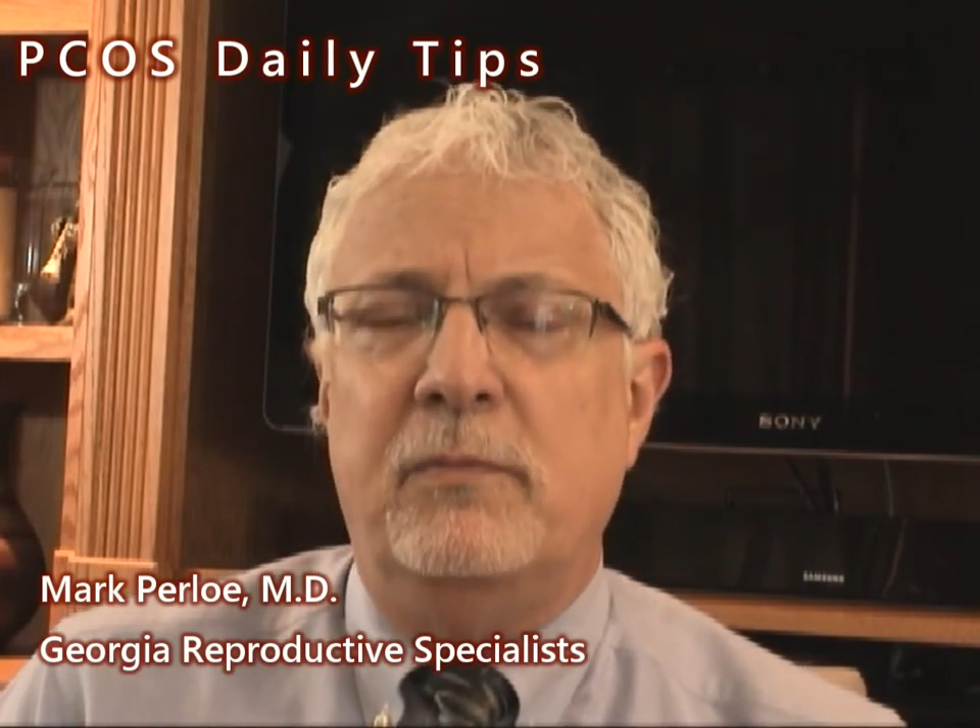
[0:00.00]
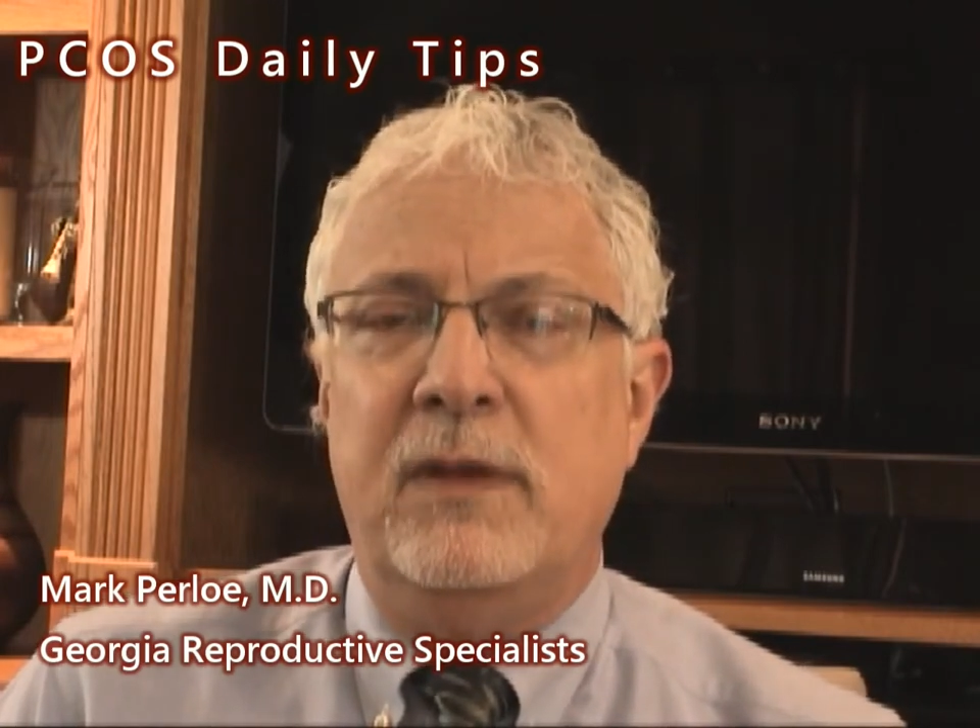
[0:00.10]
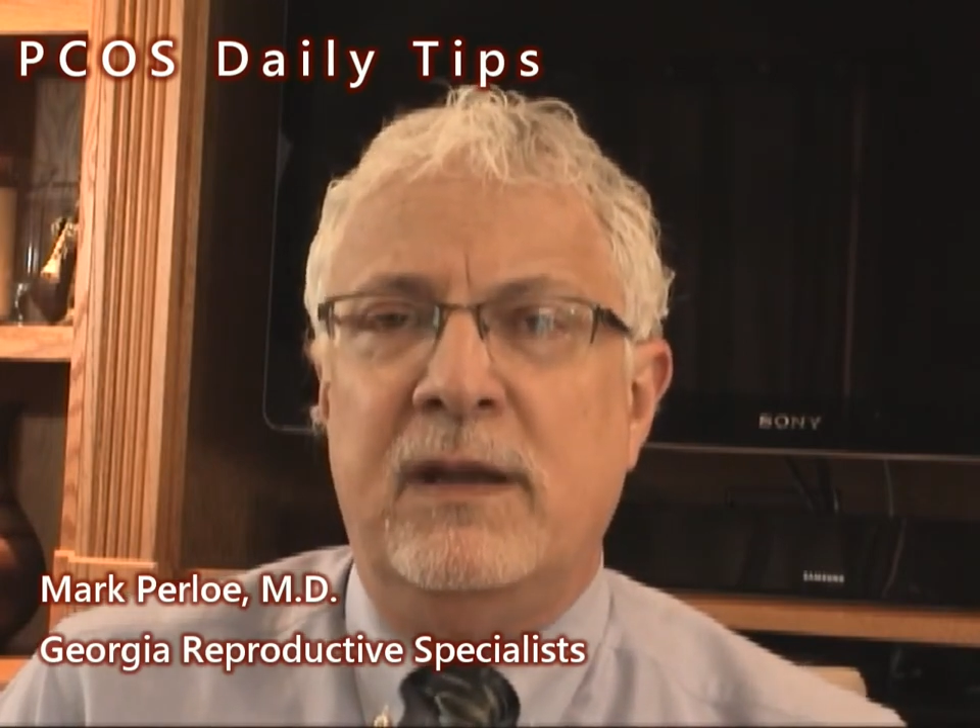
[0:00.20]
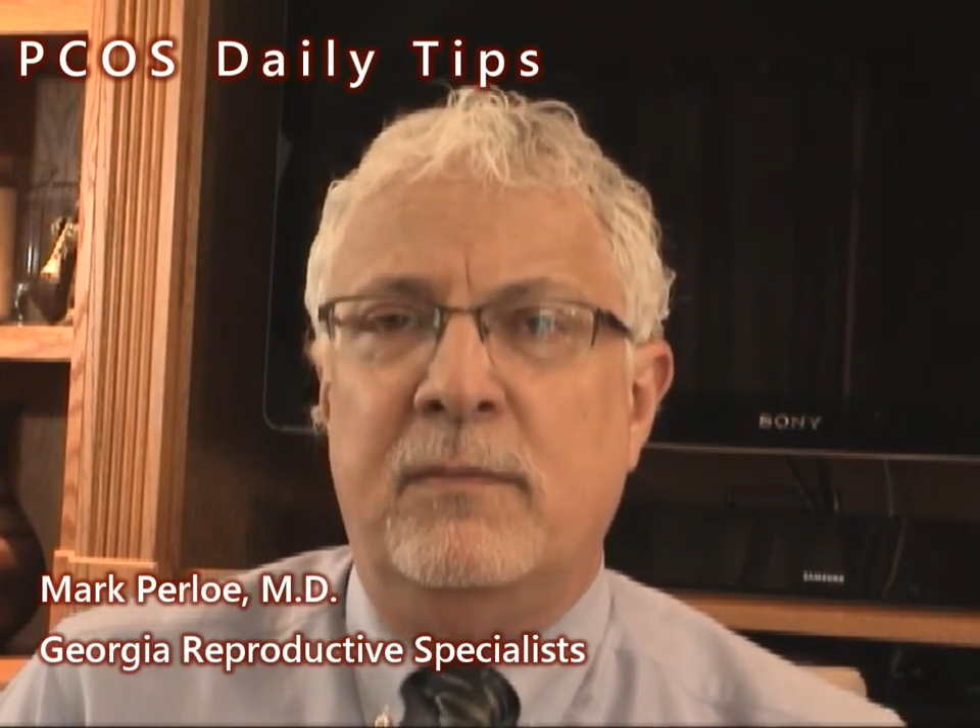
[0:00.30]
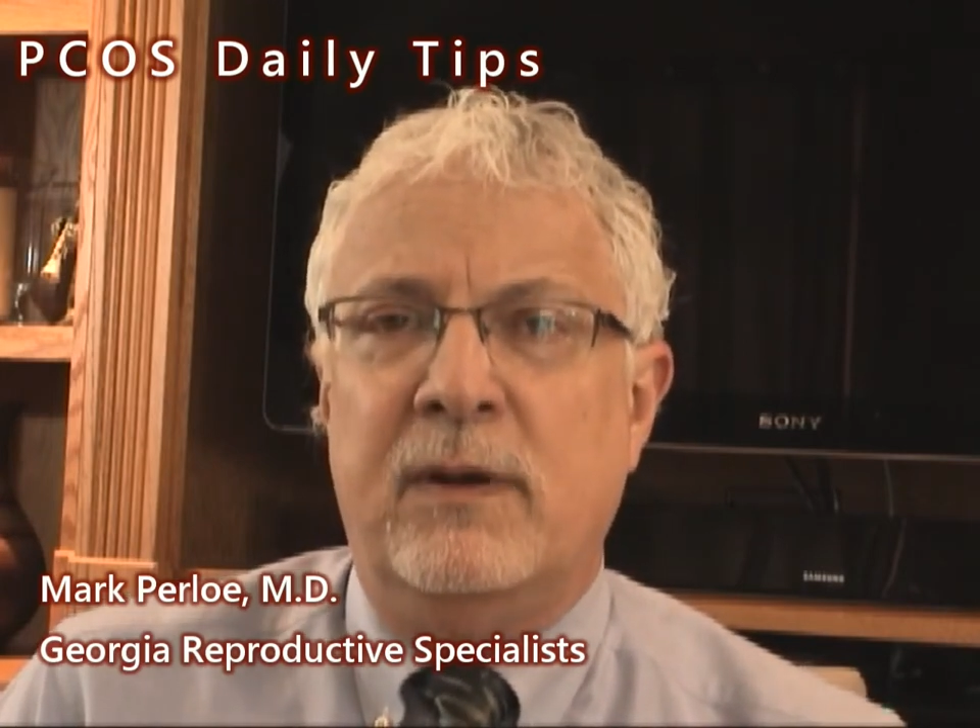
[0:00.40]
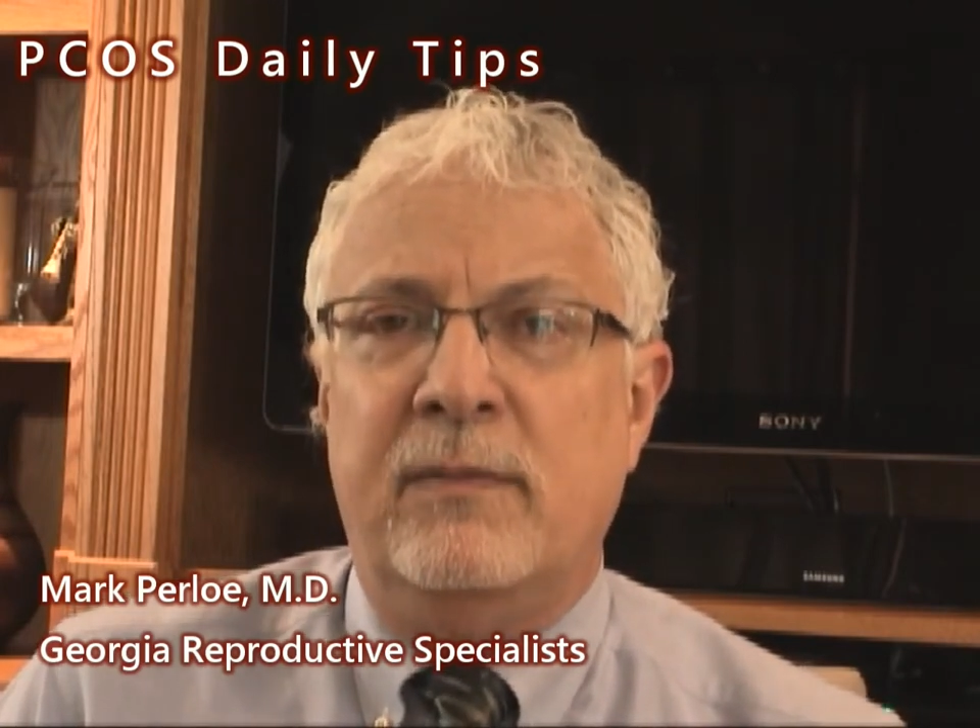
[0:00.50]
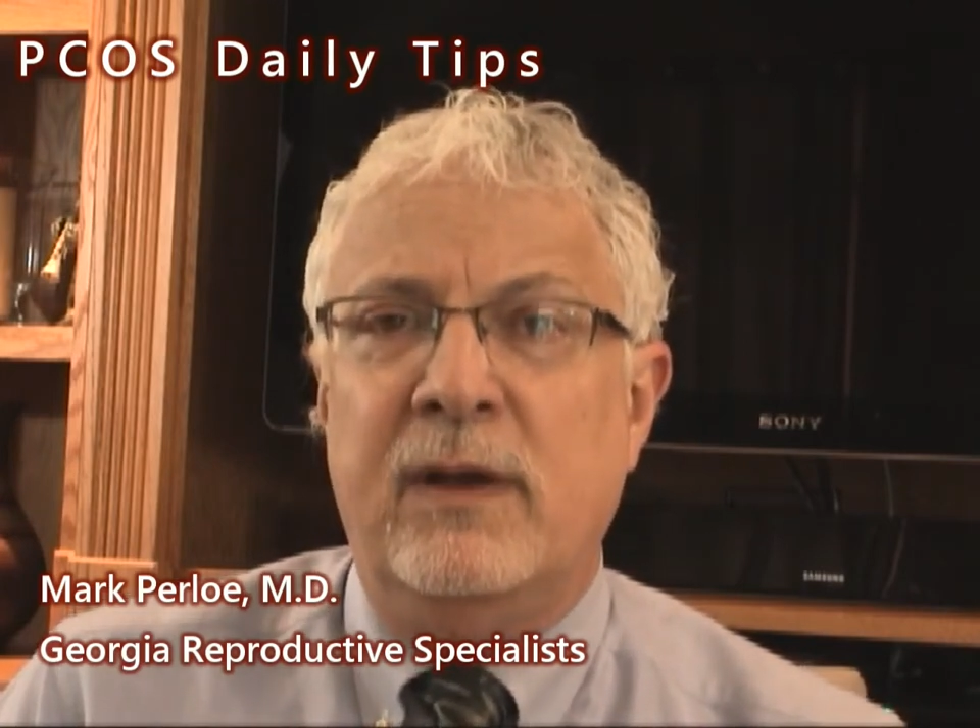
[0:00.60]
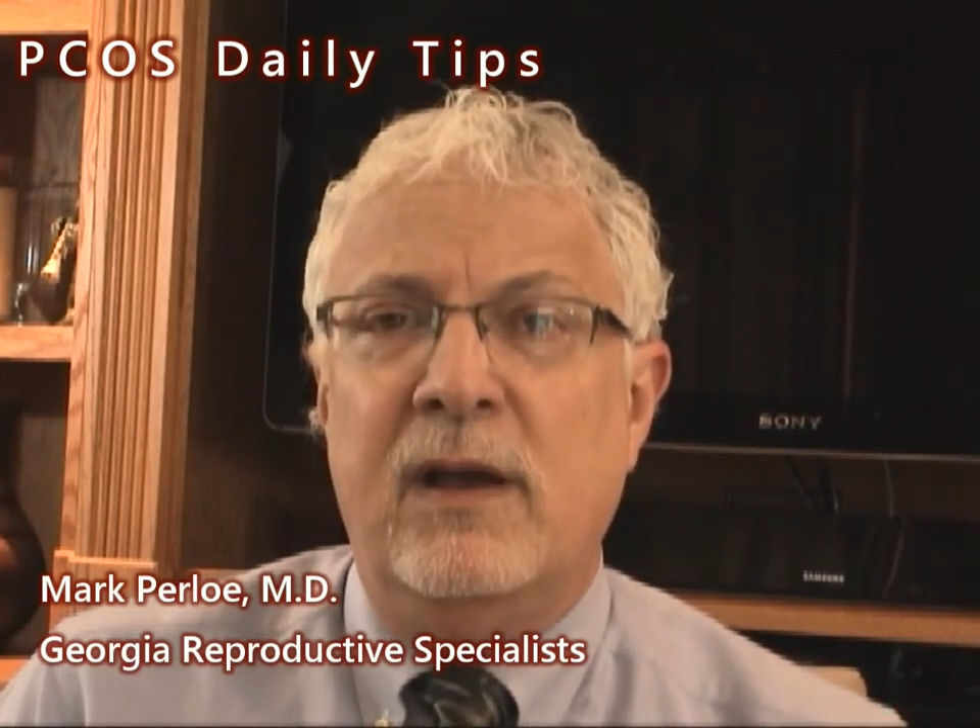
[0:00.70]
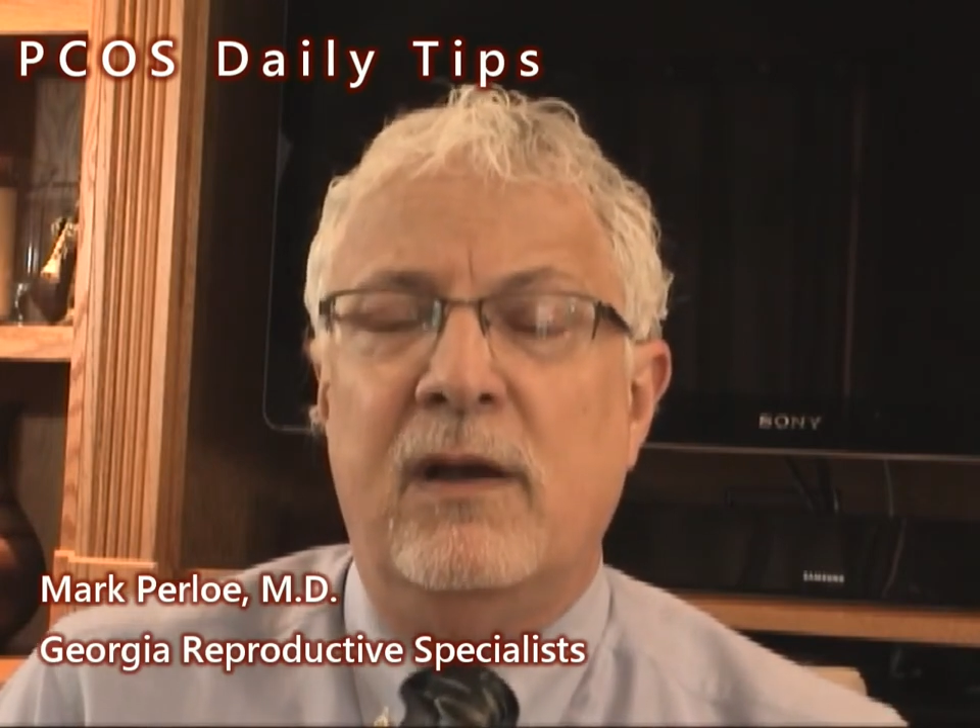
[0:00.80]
minimum